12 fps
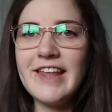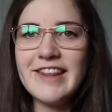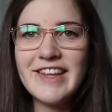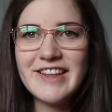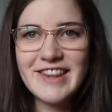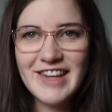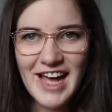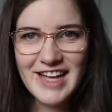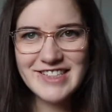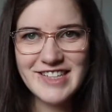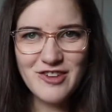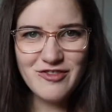then the
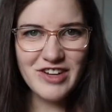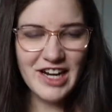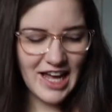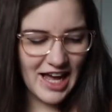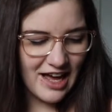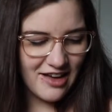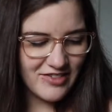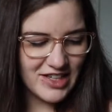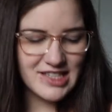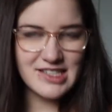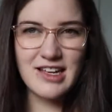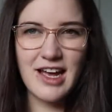last outfit I have
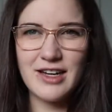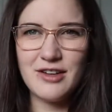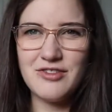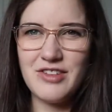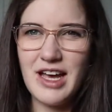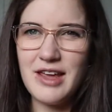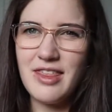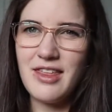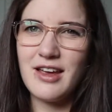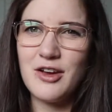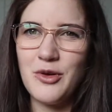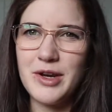is kind of, I
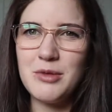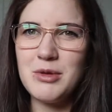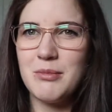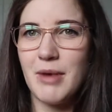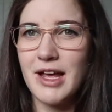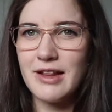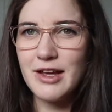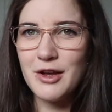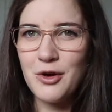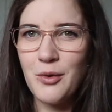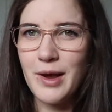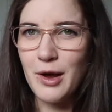think, going to be my
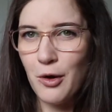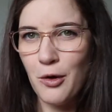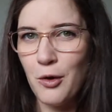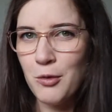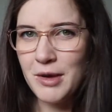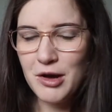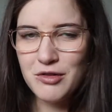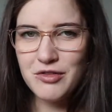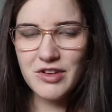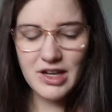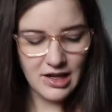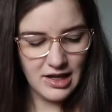like going home
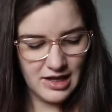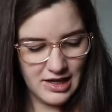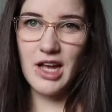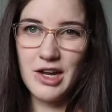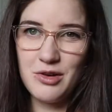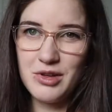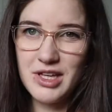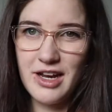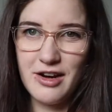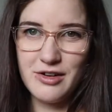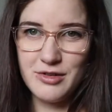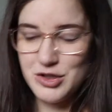outfit. I don't really
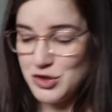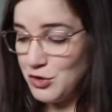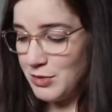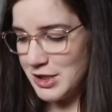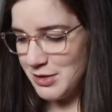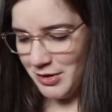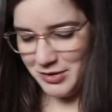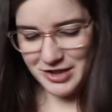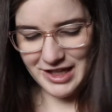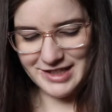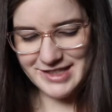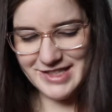care too much about
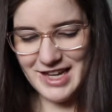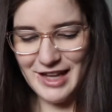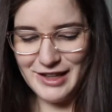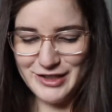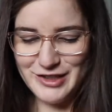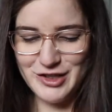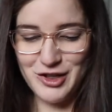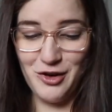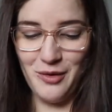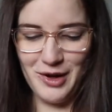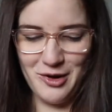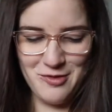looking stylish
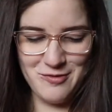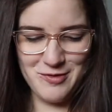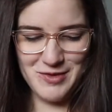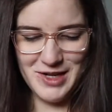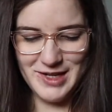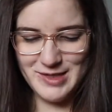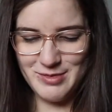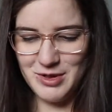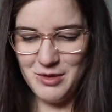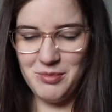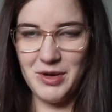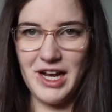going home from the
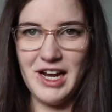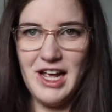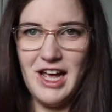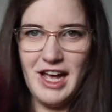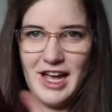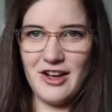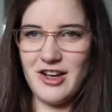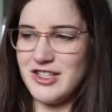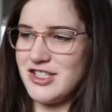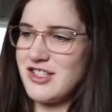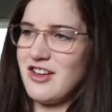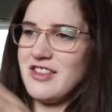hospital, but I
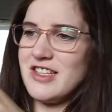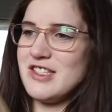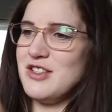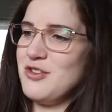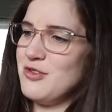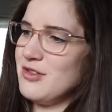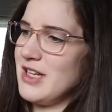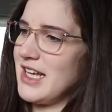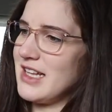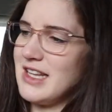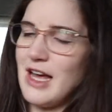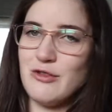just got this new
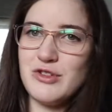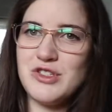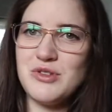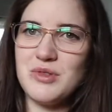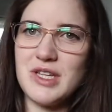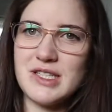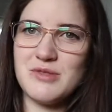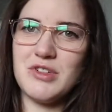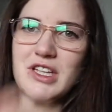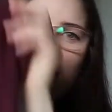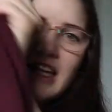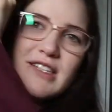like lounge suit that's
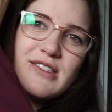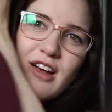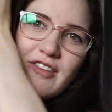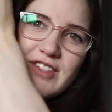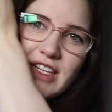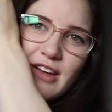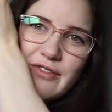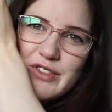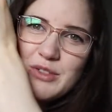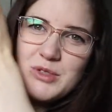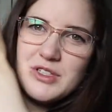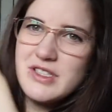really like soft and
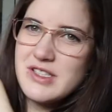comfortable,